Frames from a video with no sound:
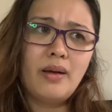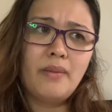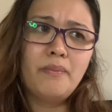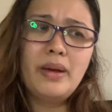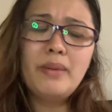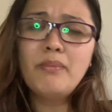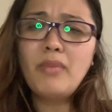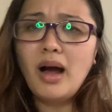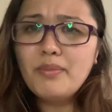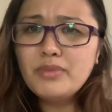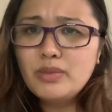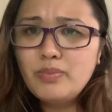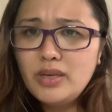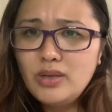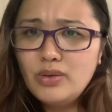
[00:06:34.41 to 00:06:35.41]
my
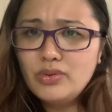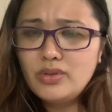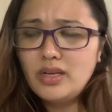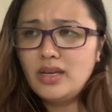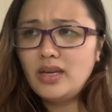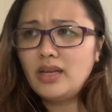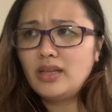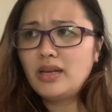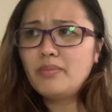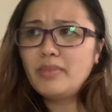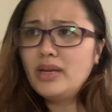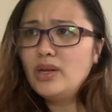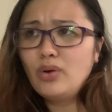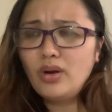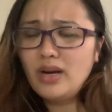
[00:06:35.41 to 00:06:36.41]
mom's been using it, and my
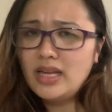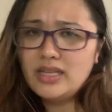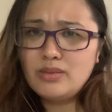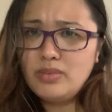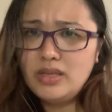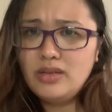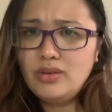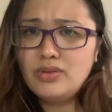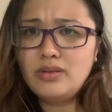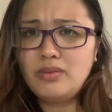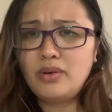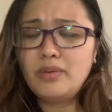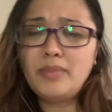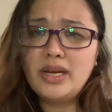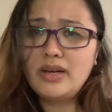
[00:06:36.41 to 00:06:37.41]
lola's been using
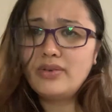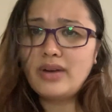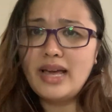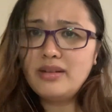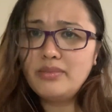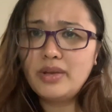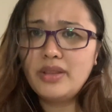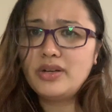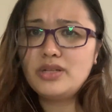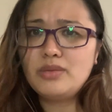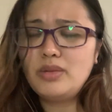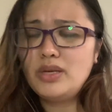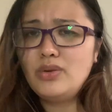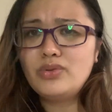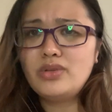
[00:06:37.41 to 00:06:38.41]
it, and my grandmother's
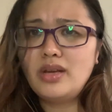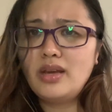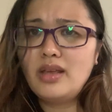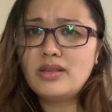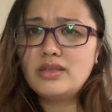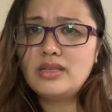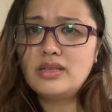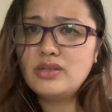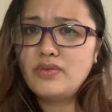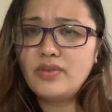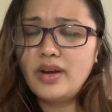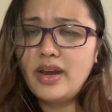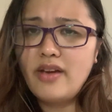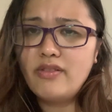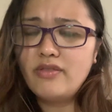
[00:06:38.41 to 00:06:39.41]
been using it since
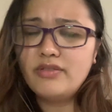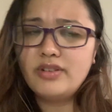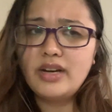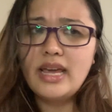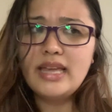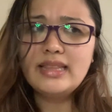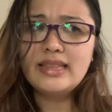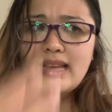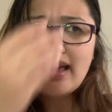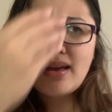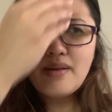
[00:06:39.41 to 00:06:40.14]
forever, and